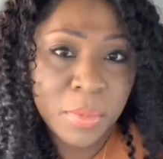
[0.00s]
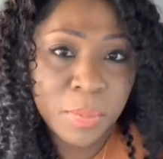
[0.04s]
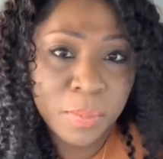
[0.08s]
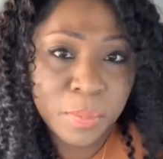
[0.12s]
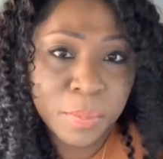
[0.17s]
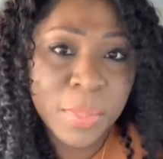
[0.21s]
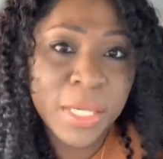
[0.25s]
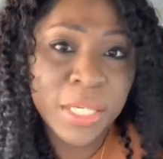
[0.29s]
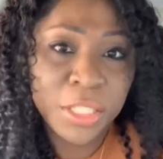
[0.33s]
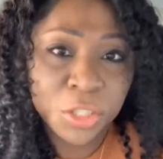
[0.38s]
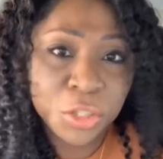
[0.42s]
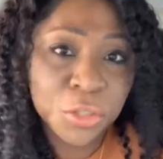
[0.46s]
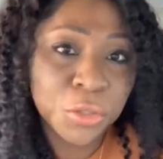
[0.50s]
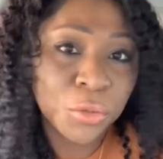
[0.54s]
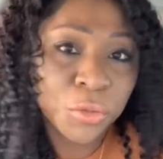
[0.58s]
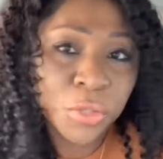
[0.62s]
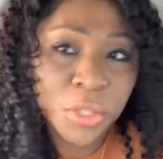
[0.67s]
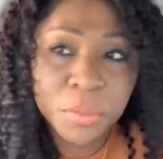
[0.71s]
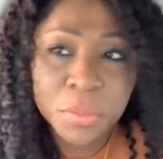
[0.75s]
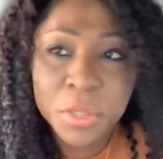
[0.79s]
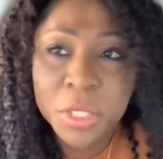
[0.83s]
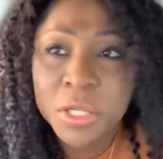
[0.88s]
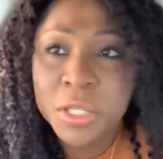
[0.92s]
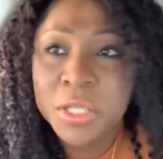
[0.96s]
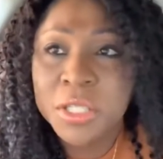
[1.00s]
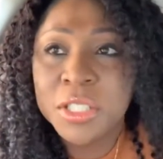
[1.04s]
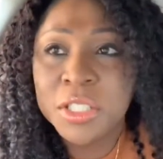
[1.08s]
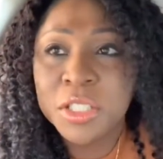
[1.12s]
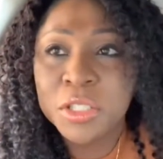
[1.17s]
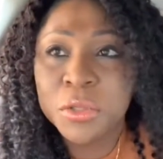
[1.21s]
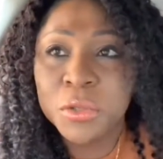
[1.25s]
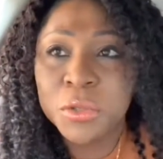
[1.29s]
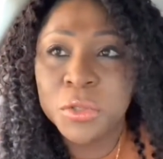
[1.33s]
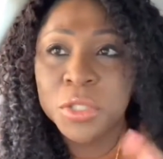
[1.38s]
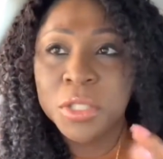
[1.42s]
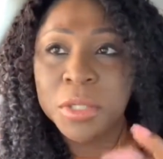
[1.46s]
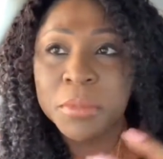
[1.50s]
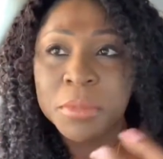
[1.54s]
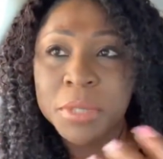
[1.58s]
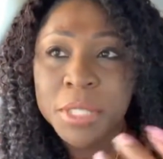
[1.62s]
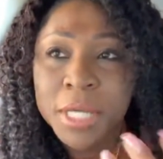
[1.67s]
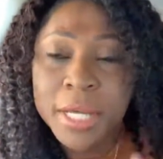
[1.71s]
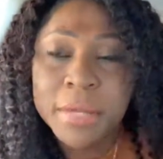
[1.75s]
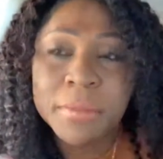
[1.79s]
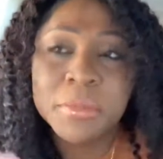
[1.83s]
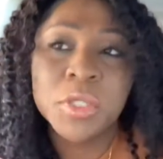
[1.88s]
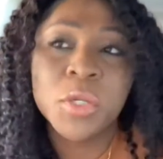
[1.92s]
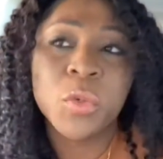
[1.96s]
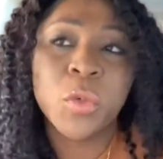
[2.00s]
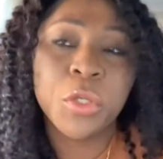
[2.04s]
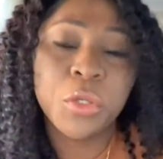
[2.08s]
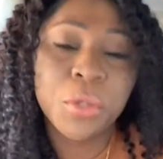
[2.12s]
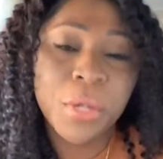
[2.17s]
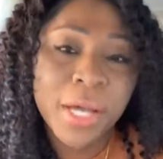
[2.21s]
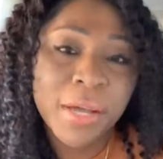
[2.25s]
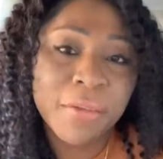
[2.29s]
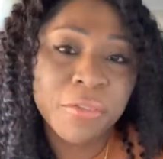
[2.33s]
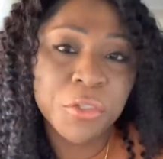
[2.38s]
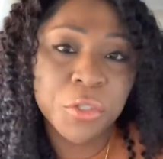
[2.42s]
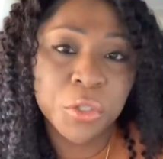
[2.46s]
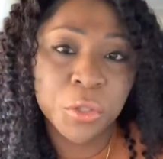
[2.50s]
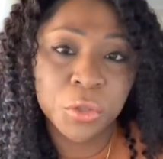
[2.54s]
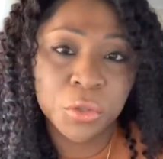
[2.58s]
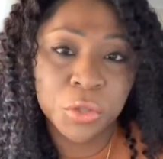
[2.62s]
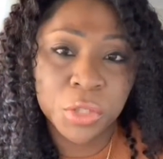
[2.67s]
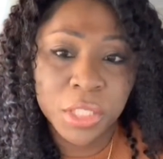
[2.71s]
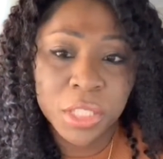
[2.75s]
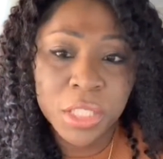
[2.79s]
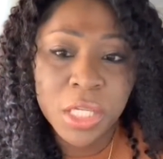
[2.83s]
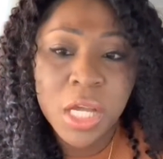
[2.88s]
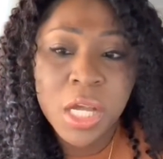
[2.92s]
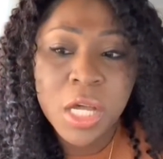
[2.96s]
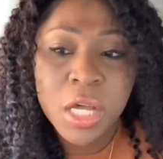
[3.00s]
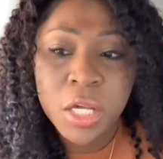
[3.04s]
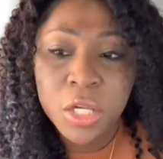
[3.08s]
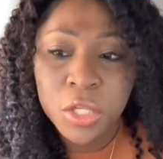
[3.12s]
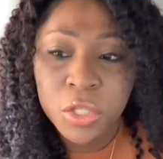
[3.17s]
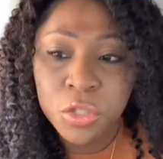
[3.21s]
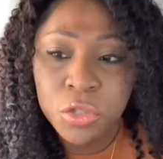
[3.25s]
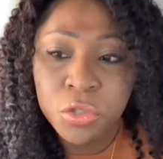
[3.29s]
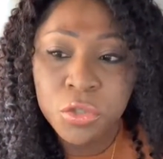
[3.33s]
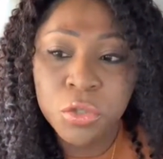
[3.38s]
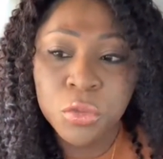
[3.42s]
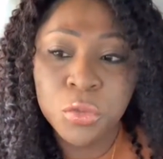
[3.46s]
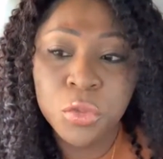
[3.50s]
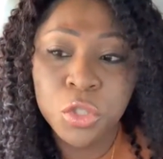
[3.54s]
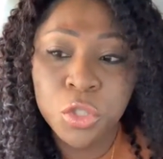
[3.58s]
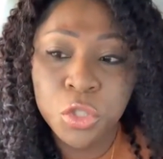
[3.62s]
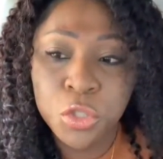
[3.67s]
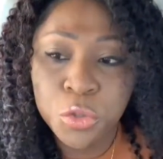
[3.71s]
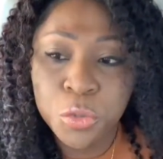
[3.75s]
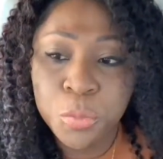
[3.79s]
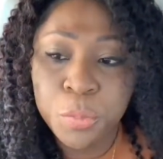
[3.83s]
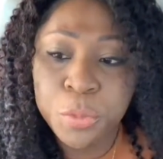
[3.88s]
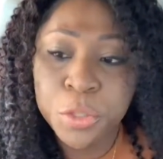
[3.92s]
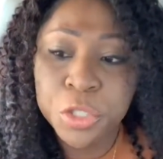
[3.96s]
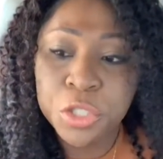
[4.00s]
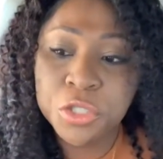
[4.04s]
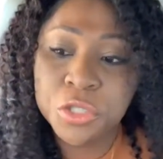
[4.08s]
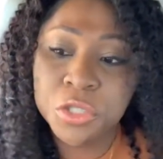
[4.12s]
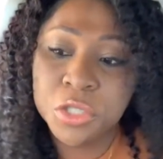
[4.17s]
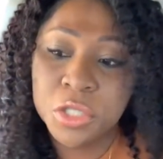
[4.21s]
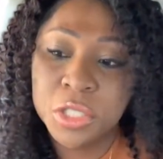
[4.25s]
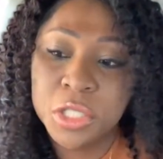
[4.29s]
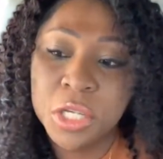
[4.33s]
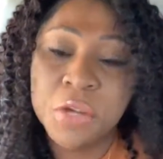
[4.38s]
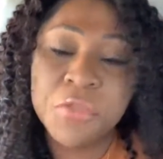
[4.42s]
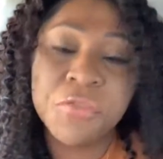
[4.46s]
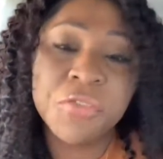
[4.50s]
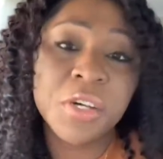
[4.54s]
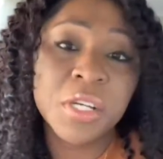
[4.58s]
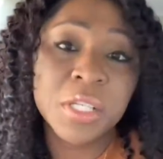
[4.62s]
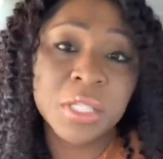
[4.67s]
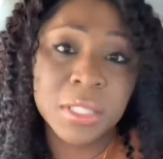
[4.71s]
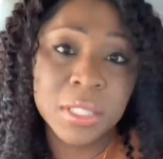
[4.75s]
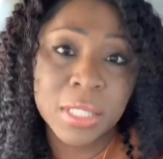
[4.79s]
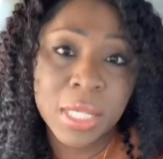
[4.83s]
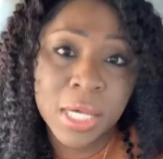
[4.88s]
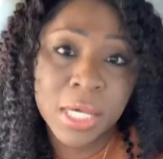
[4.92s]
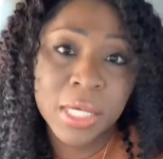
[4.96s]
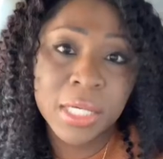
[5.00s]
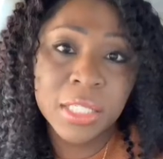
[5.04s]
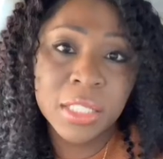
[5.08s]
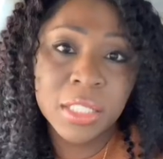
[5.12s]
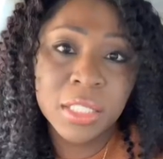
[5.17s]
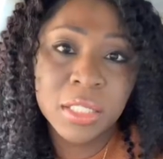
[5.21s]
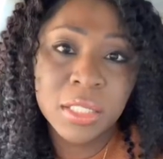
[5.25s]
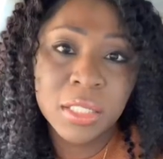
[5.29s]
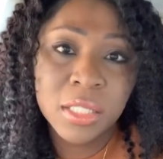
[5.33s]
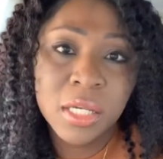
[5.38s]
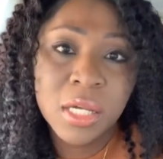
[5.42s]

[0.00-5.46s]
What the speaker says: my children, because, you know, sometimes when you have children, you put yourself aside